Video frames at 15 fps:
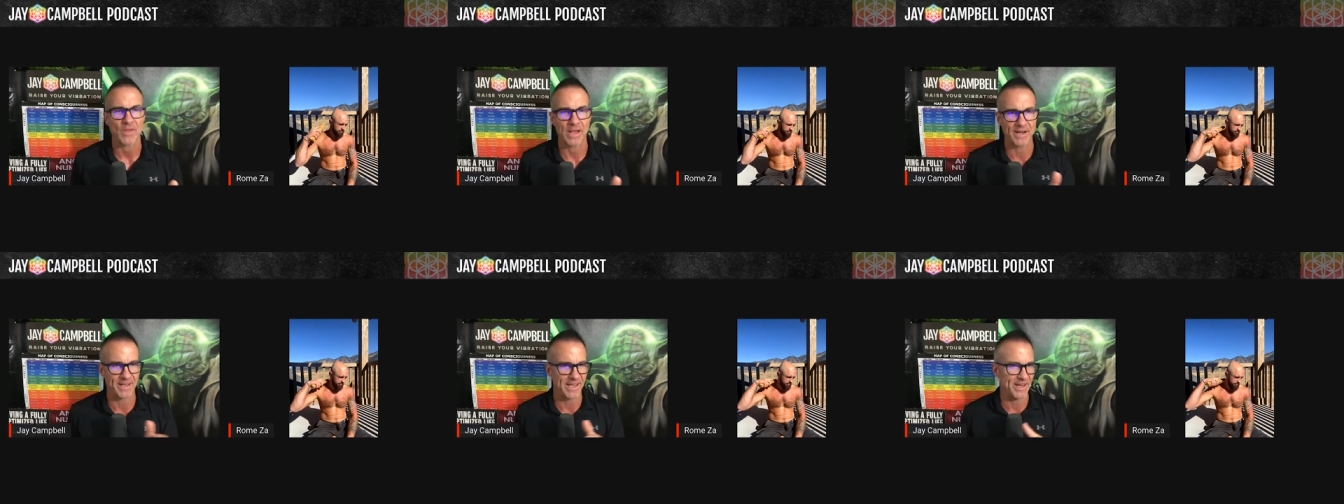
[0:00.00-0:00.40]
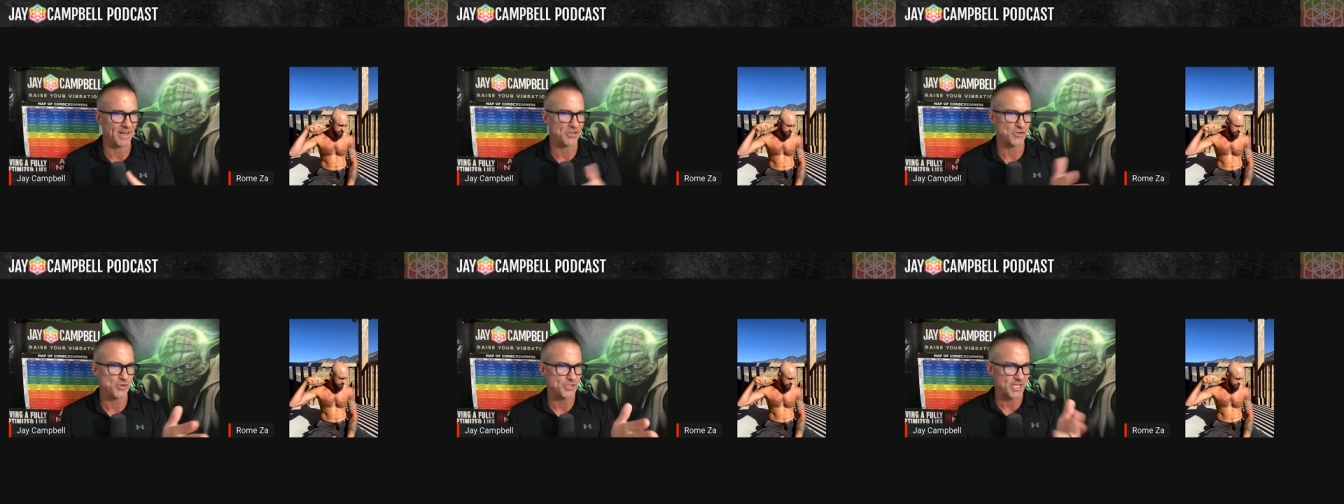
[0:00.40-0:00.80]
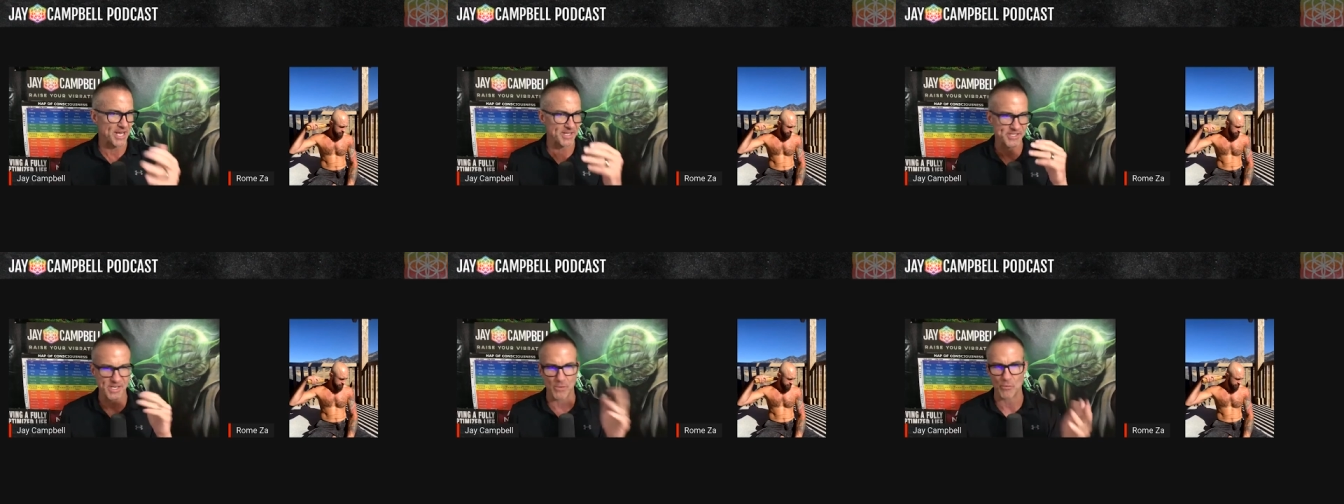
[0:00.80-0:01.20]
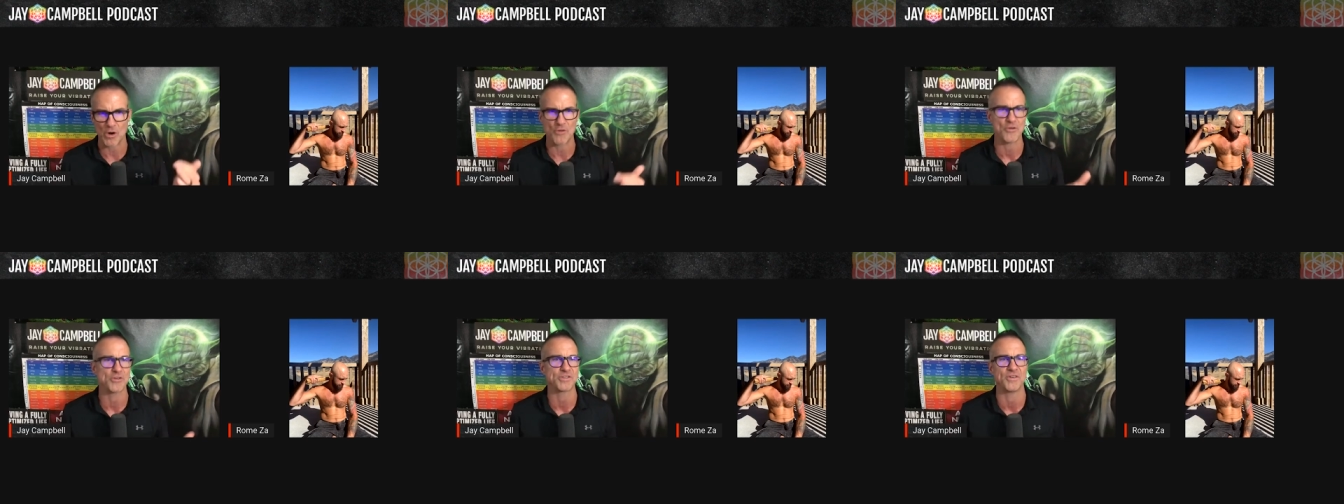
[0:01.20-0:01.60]
and again, as you said,
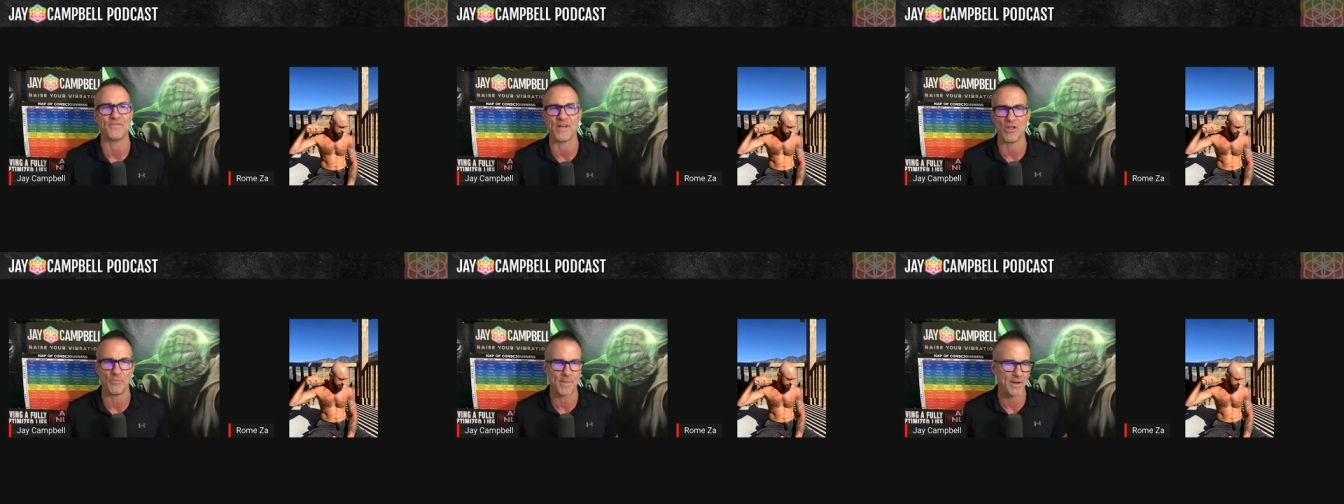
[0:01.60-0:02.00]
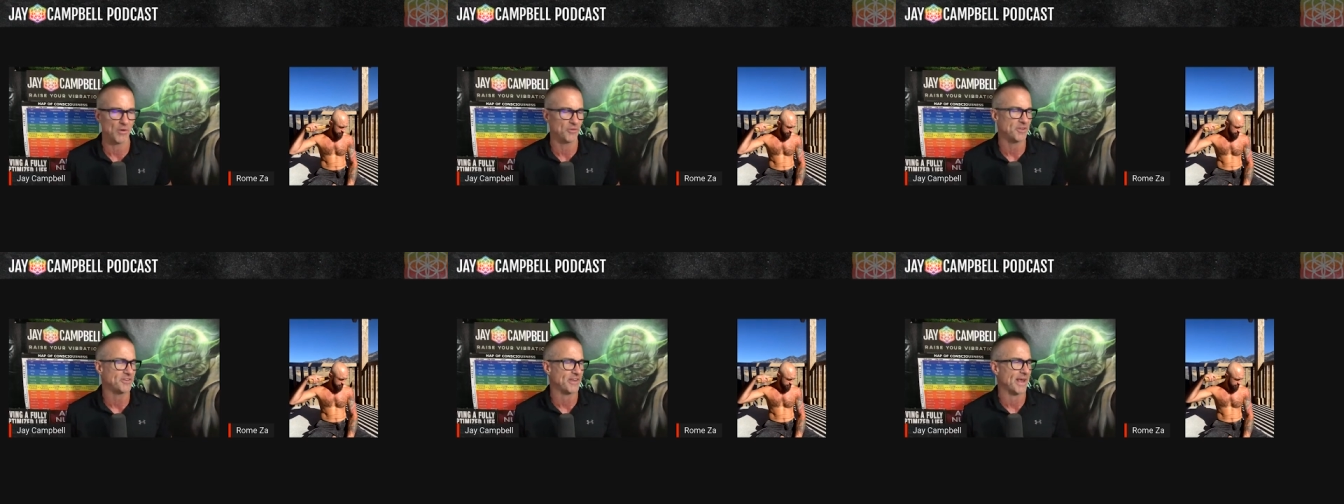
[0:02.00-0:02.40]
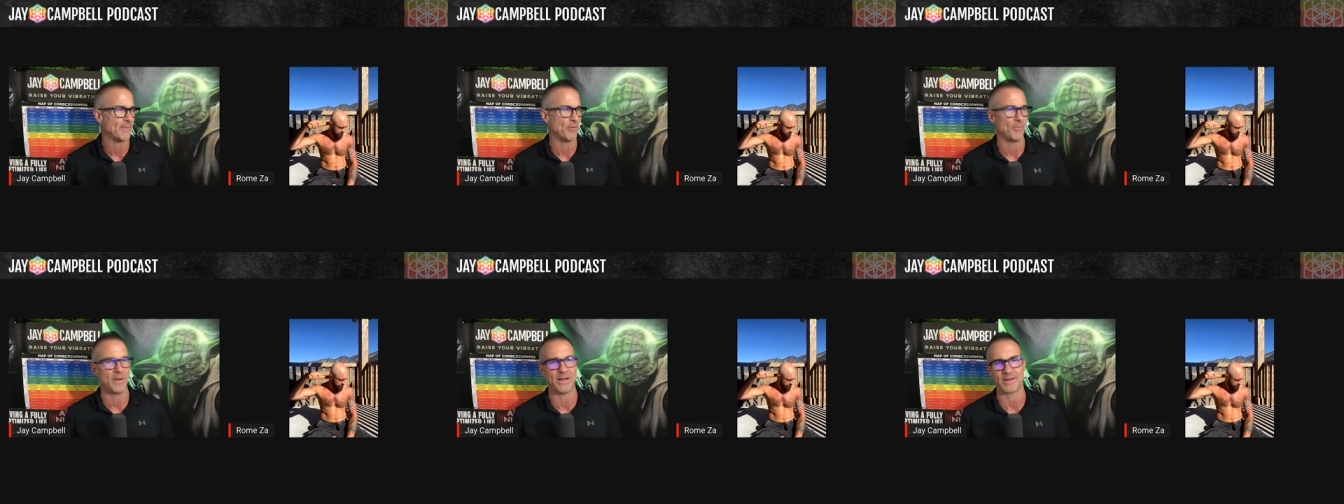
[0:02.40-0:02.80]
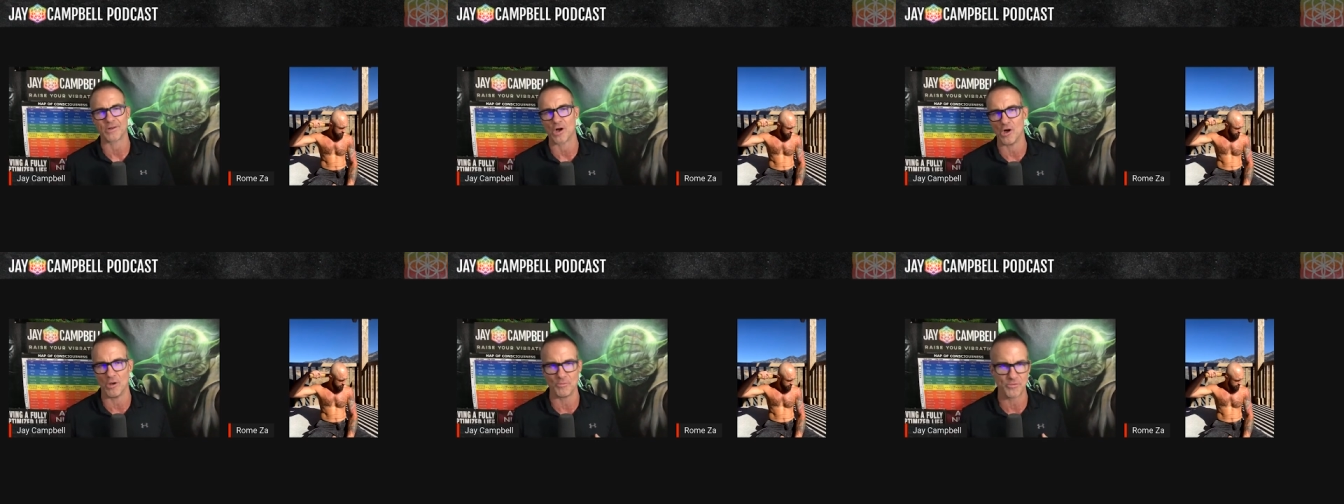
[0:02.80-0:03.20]
somewhere there's developmental disablement,
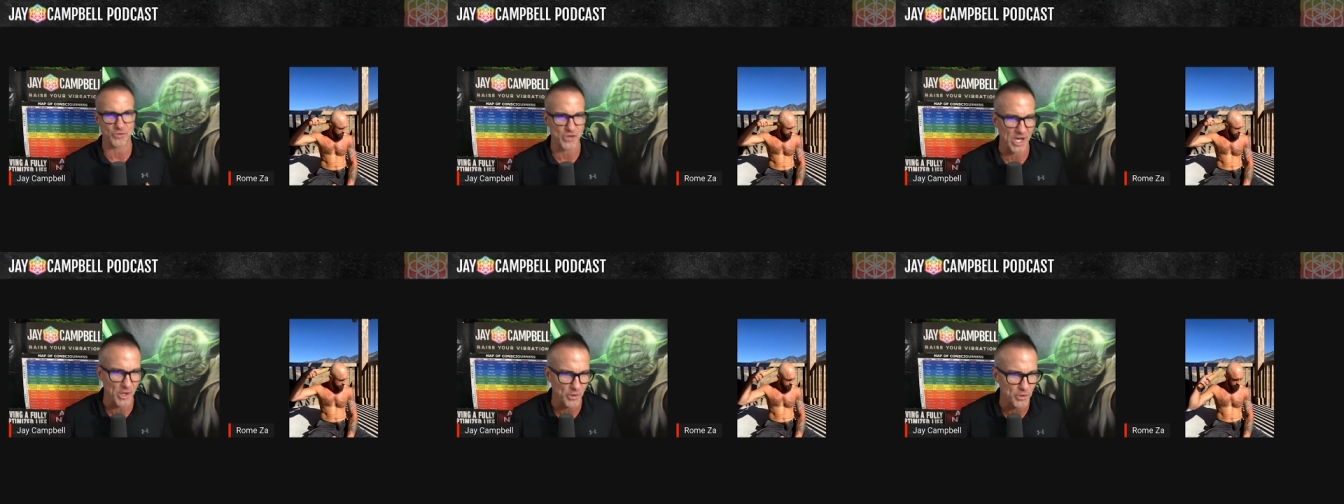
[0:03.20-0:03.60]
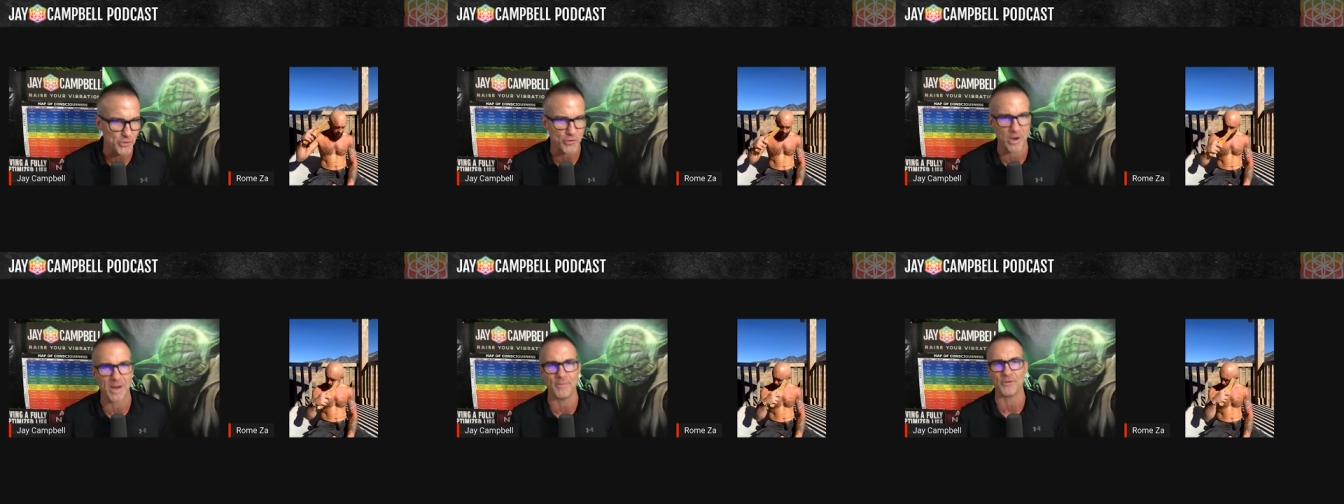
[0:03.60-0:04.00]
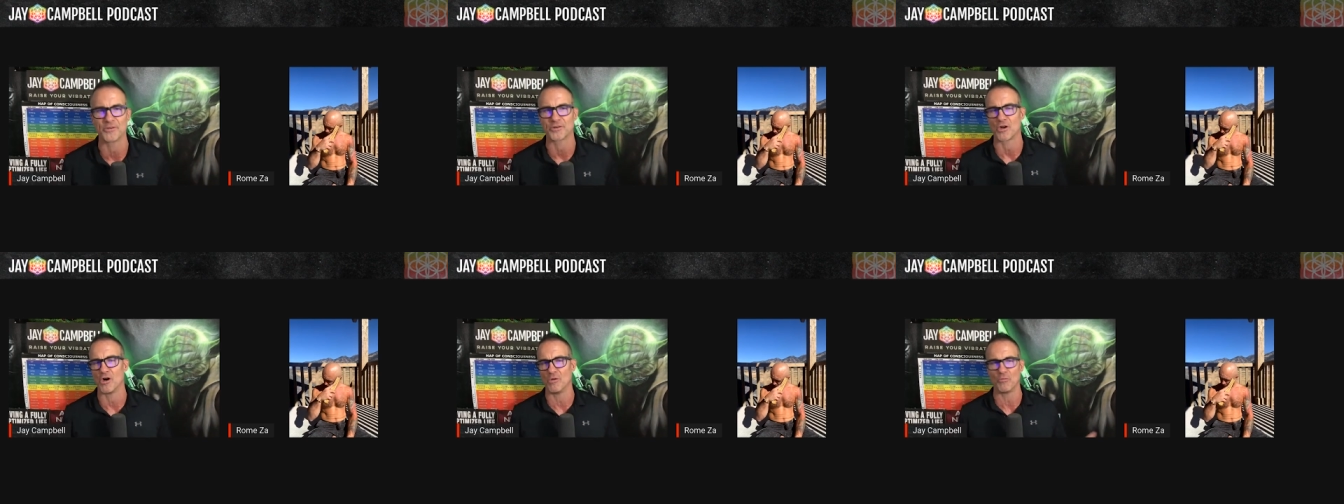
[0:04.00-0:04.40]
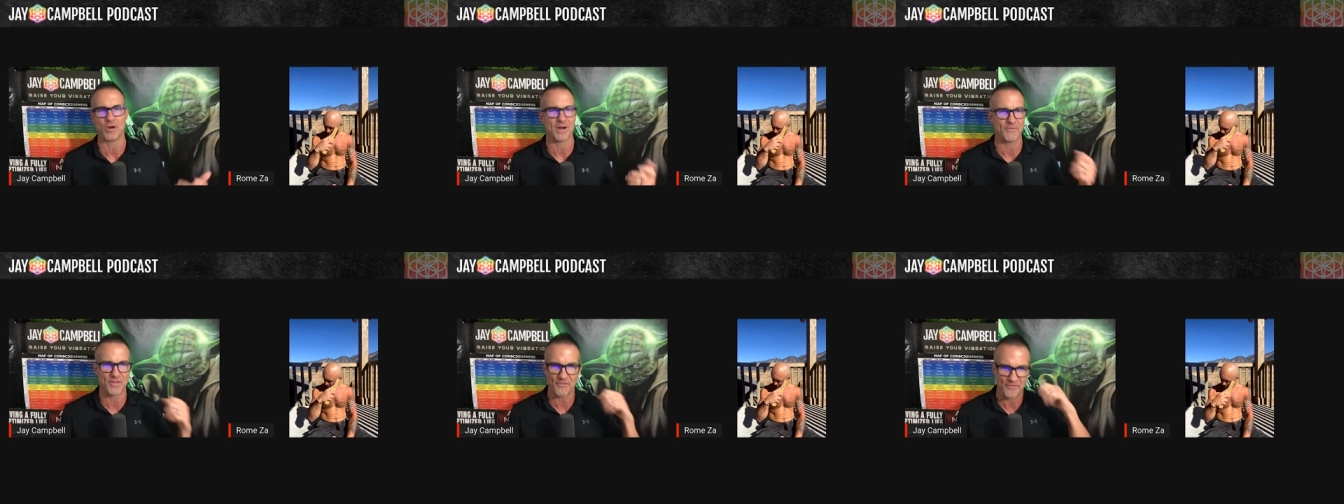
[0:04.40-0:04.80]
call them childhood traumas, call them
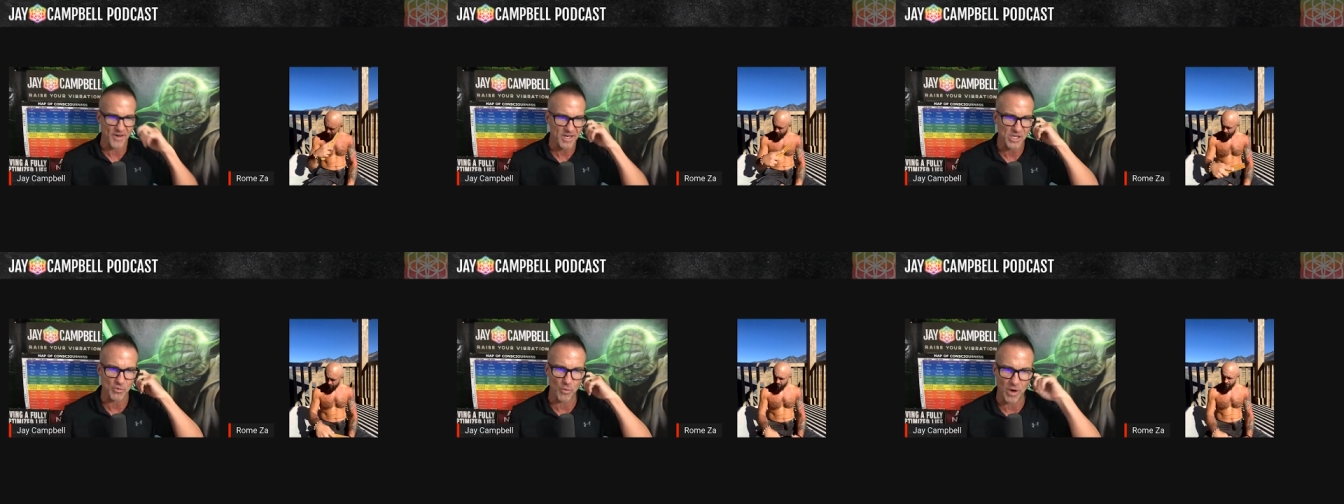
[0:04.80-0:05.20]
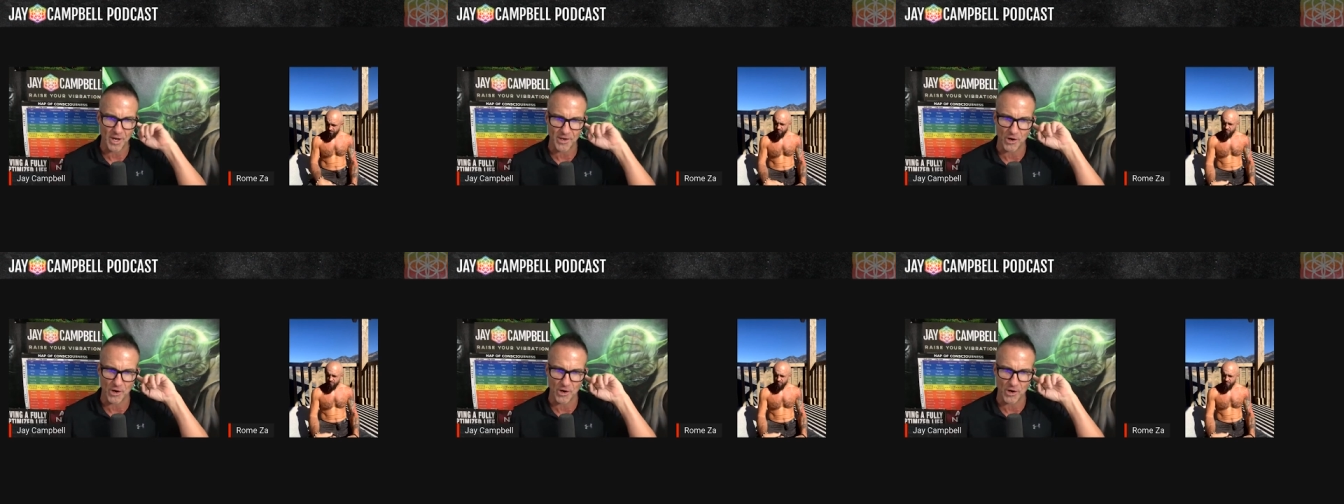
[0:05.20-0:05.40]
whatever the fuck you want.